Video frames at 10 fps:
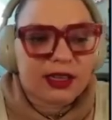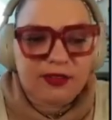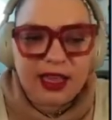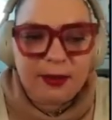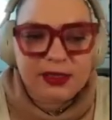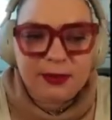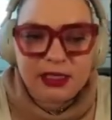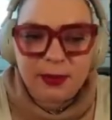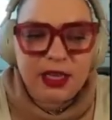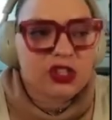Labs
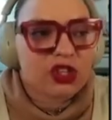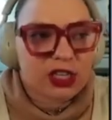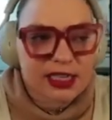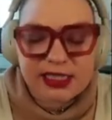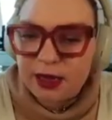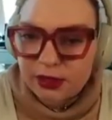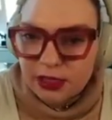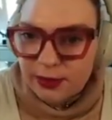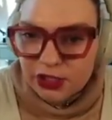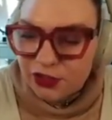MCP. So there is an
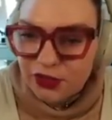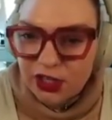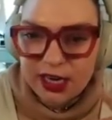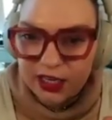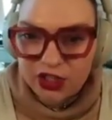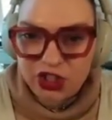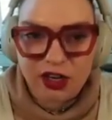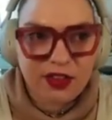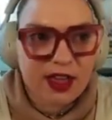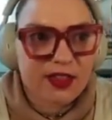MCP server, and I can share
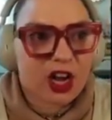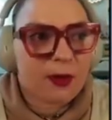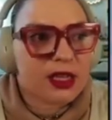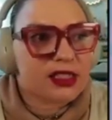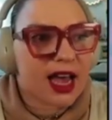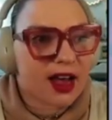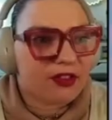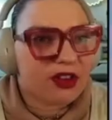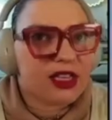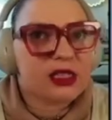all that in the comments
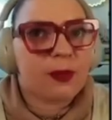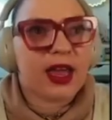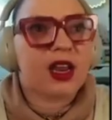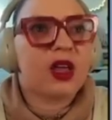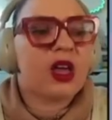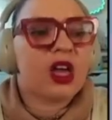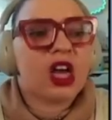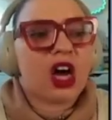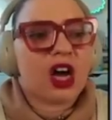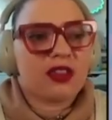after this. But
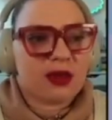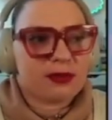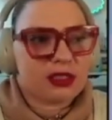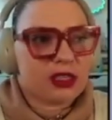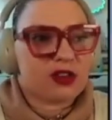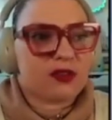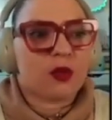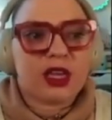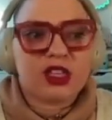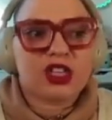on the MCP server,
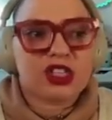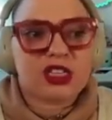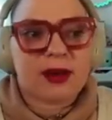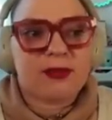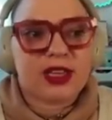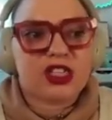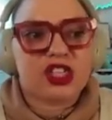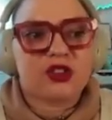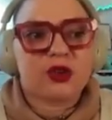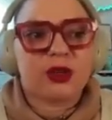we can just jump
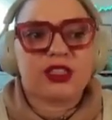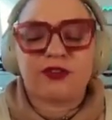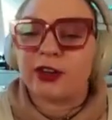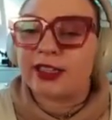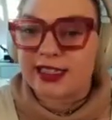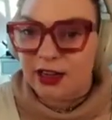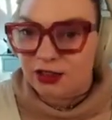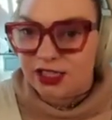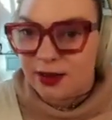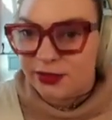into different soundscapes.